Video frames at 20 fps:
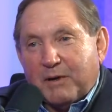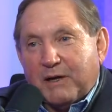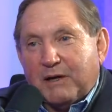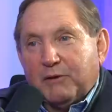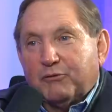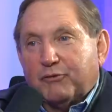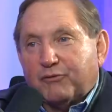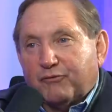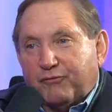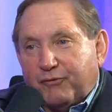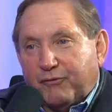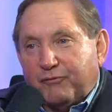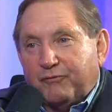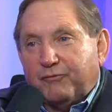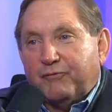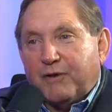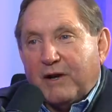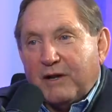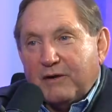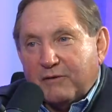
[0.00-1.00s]
it was
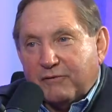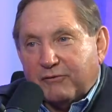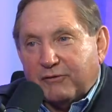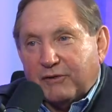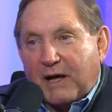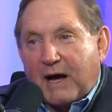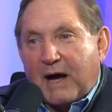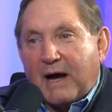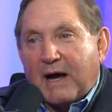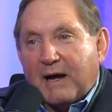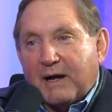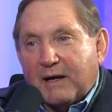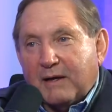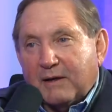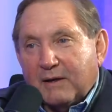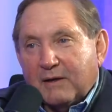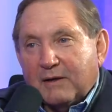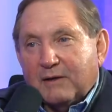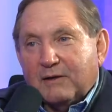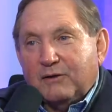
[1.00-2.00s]
fun to
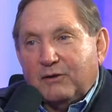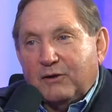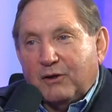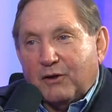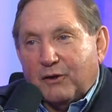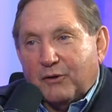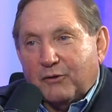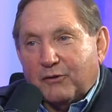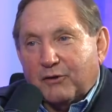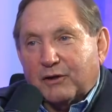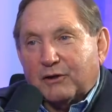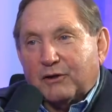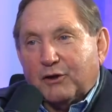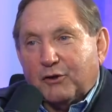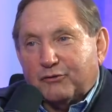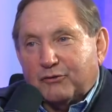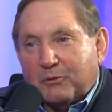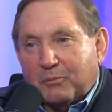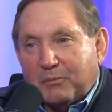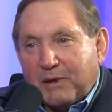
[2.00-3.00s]
fly. The
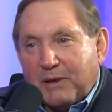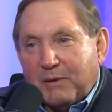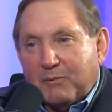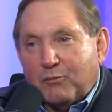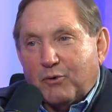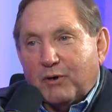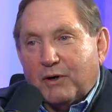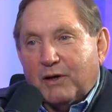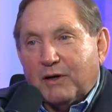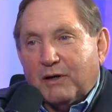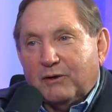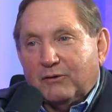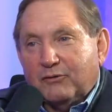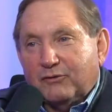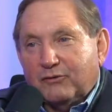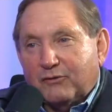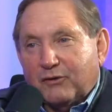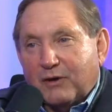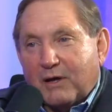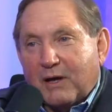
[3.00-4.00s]
closer beam
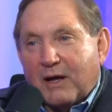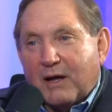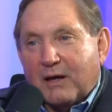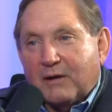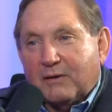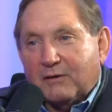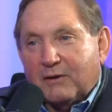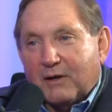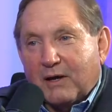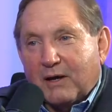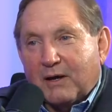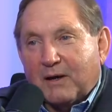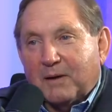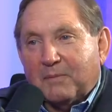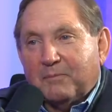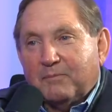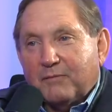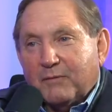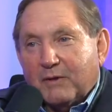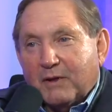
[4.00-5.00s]
ones, and
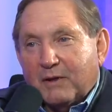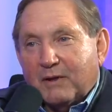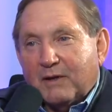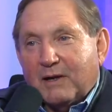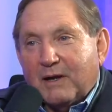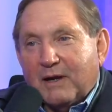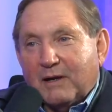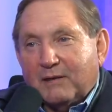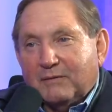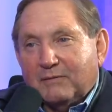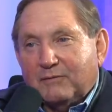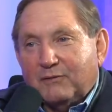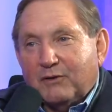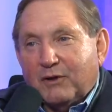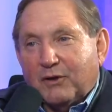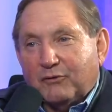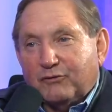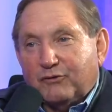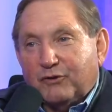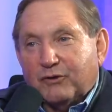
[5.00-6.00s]

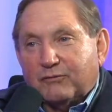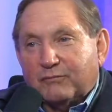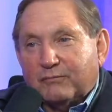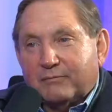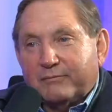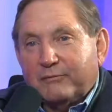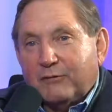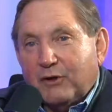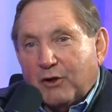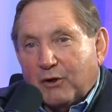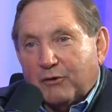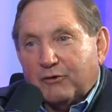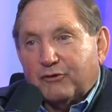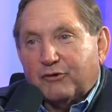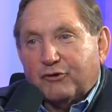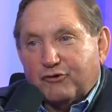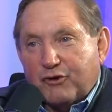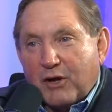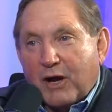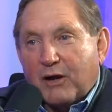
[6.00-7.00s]

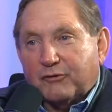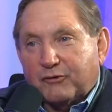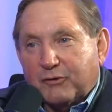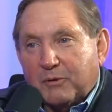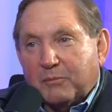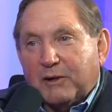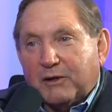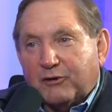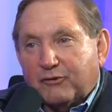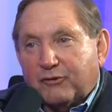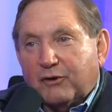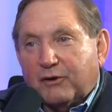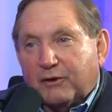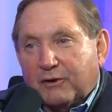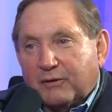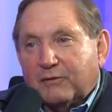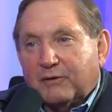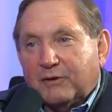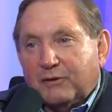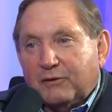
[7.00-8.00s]
it's a challenge to make
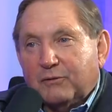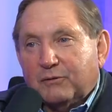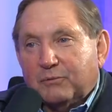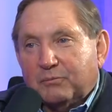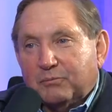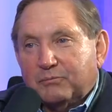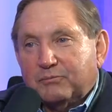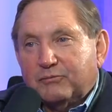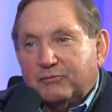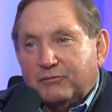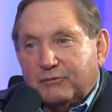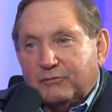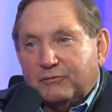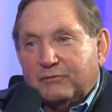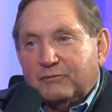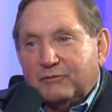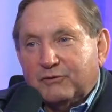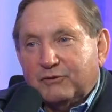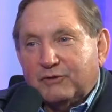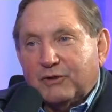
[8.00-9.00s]
sure that you. Sure.
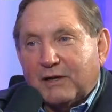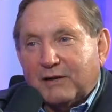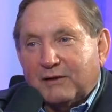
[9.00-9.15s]
Shut